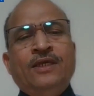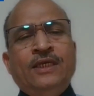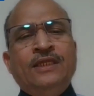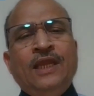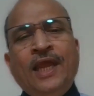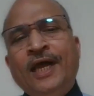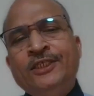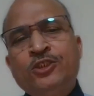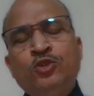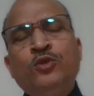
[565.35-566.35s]
in the
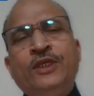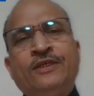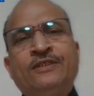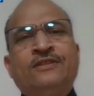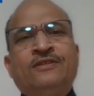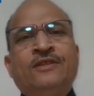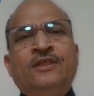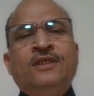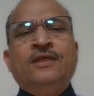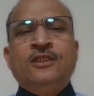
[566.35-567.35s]
last 2 years,
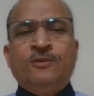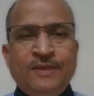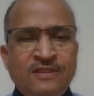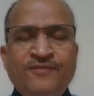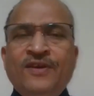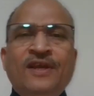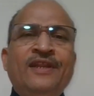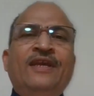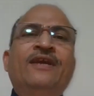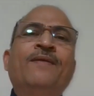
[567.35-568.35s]

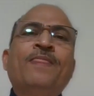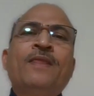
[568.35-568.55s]
specifically